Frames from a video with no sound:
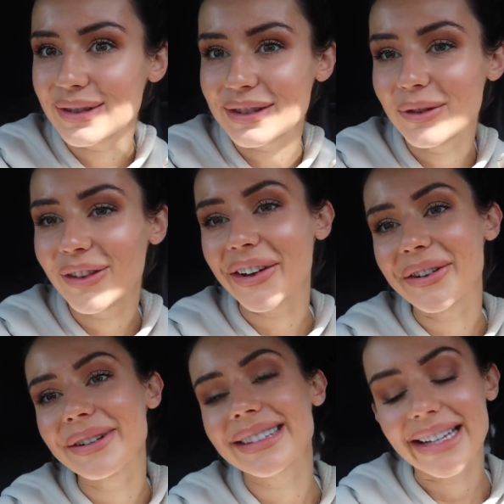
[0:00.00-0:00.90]
some of
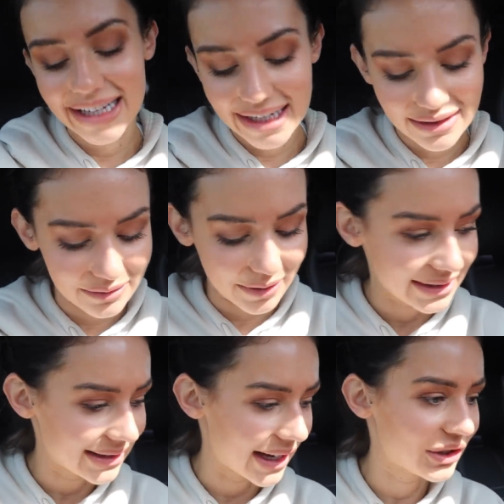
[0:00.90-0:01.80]
those in
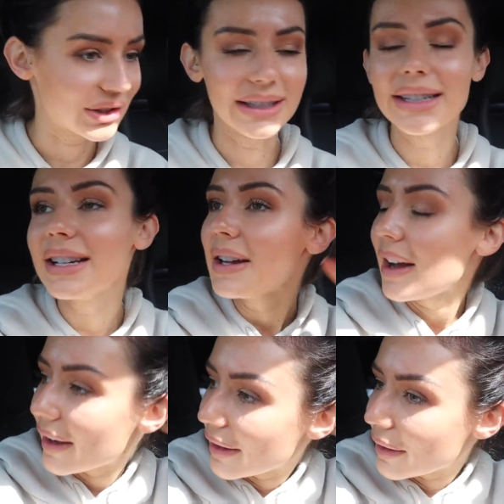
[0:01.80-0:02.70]
my session.
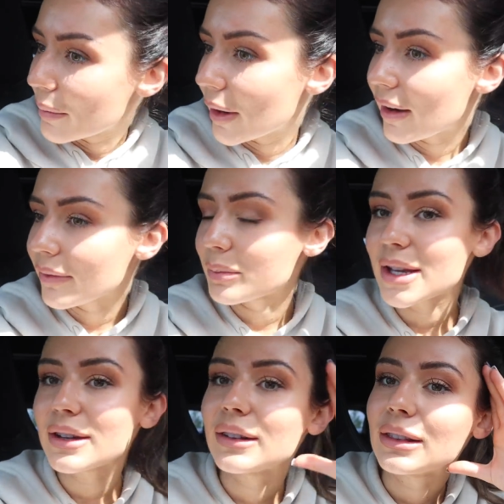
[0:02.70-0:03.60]
I've
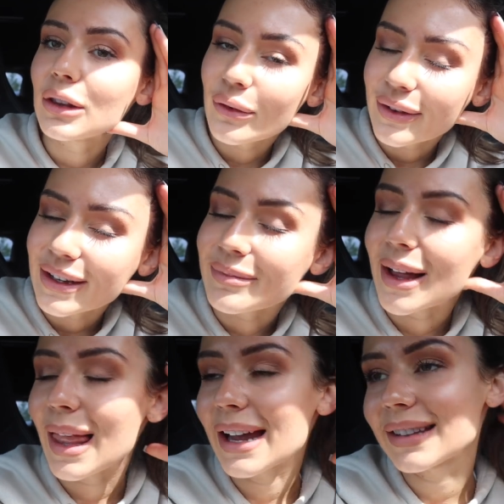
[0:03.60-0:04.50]
been loving
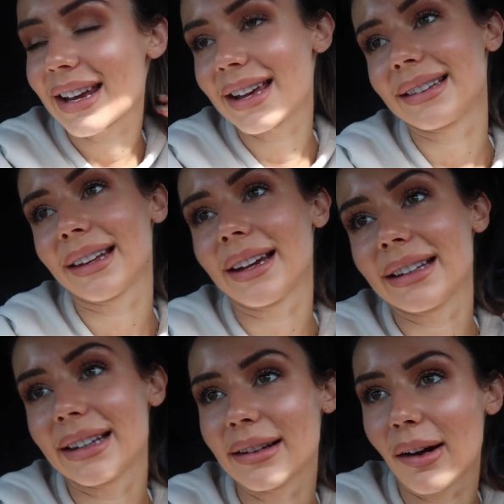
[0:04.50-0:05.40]
my leg days
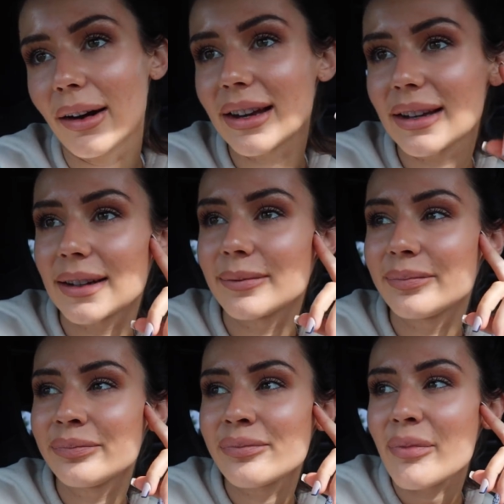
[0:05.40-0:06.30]
lately. Like,
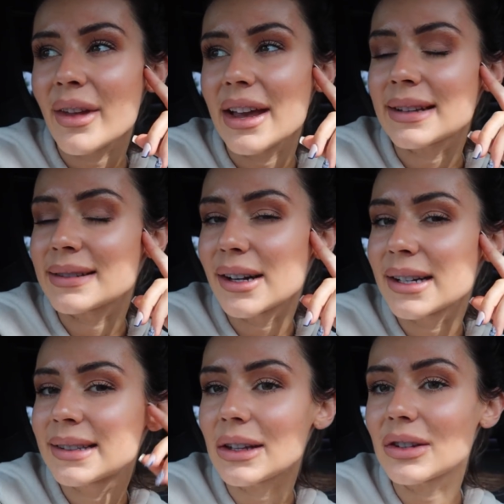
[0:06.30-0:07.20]
it's
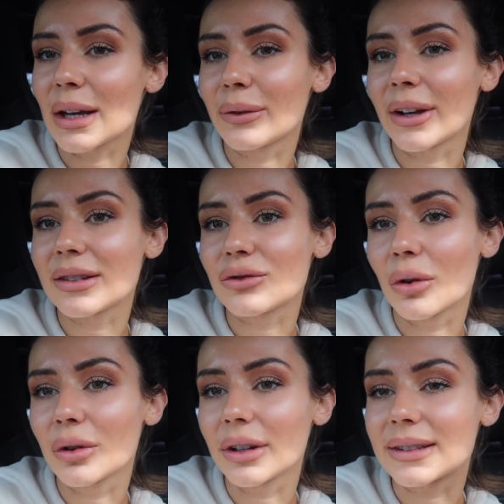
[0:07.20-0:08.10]
nice seeing yourself get
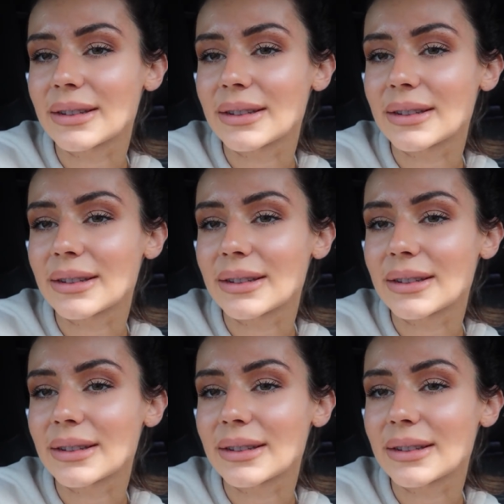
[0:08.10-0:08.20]
stronger,